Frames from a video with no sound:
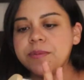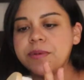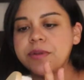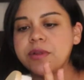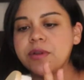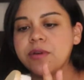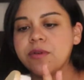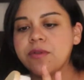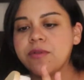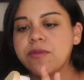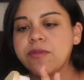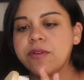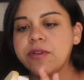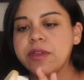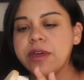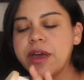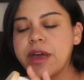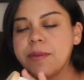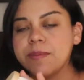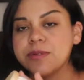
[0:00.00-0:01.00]
below for
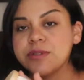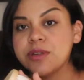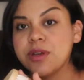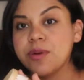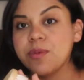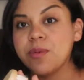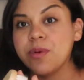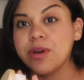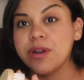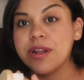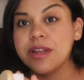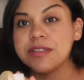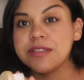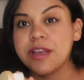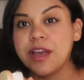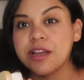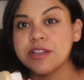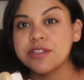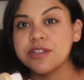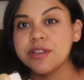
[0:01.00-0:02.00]
the Amazon one. It's
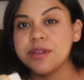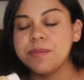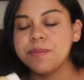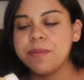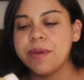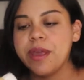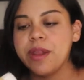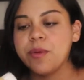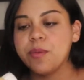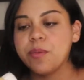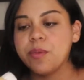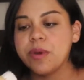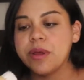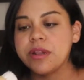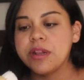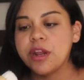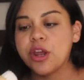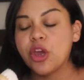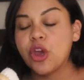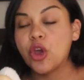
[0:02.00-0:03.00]
actually made
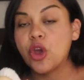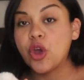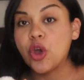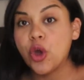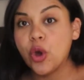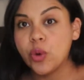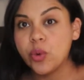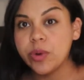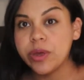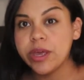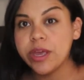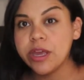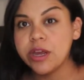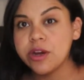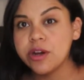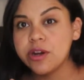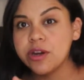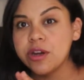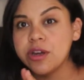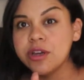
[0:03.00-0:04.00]
with goat
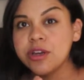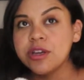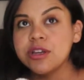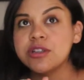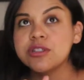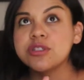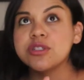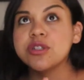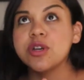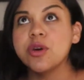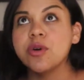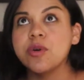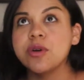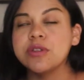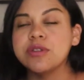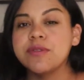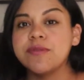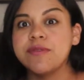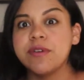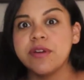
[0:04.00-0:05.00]
hair, so
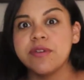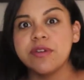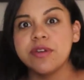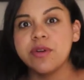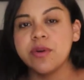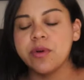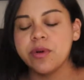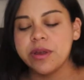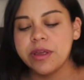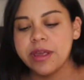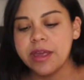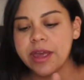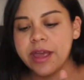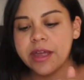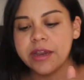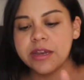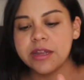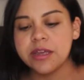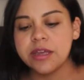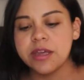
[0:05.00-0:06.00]
it's very
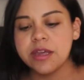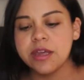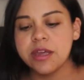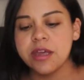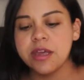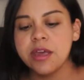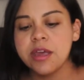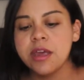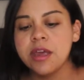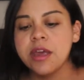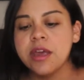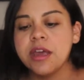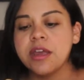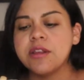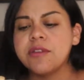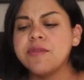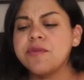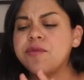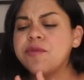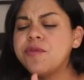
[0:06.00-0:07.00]
organic.
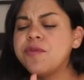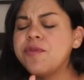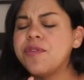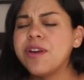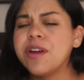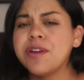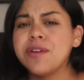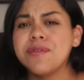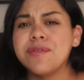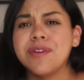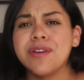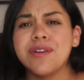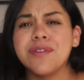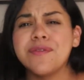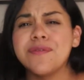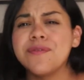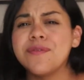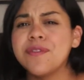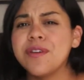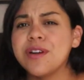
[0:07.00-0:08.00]
It's very, very,
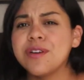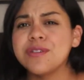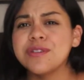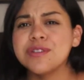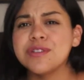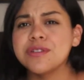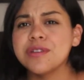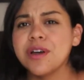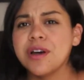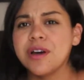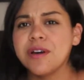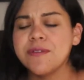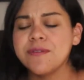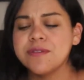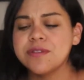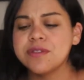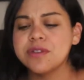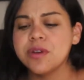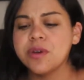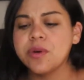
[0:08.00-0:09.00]
very soft,
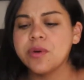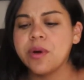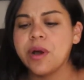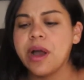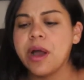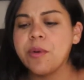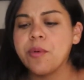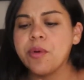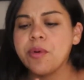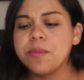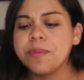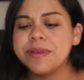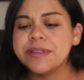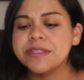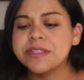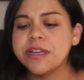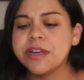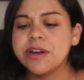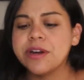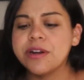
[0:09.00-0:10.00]
so I won't be
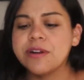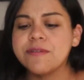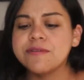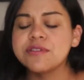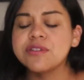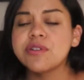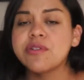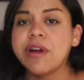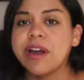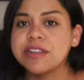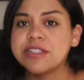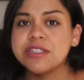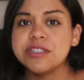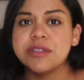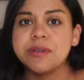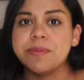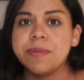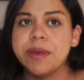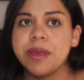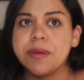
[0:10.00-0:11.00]
scared of scratching
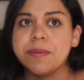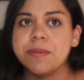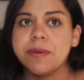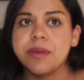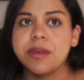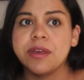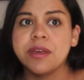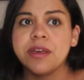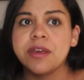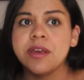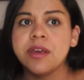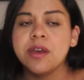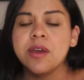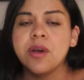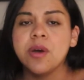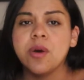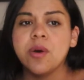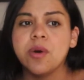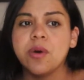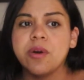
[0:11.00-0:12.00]
the baby
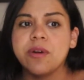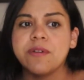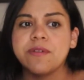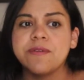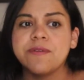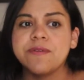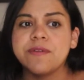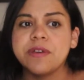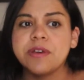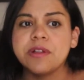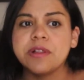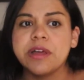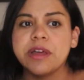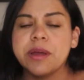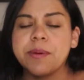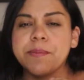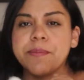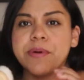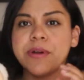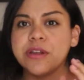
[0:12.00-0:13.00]
or feel like
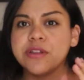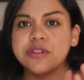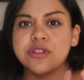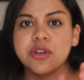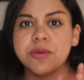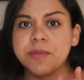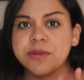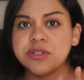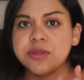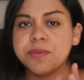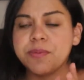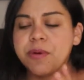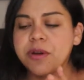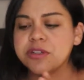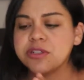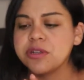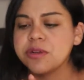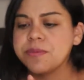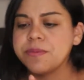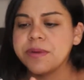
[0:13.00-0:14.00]
I'm putting too much
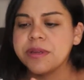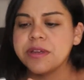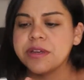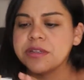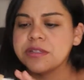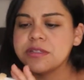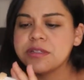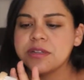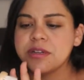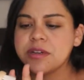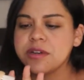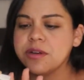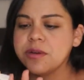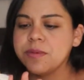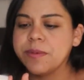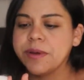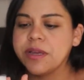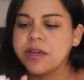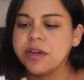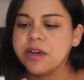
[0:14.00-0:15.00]
pressure because, oh
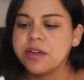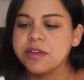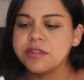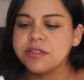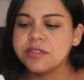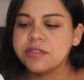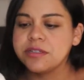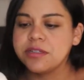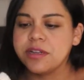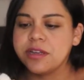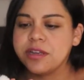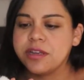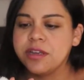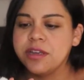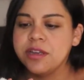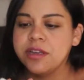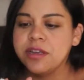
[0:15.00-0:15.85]
my god, it's just like,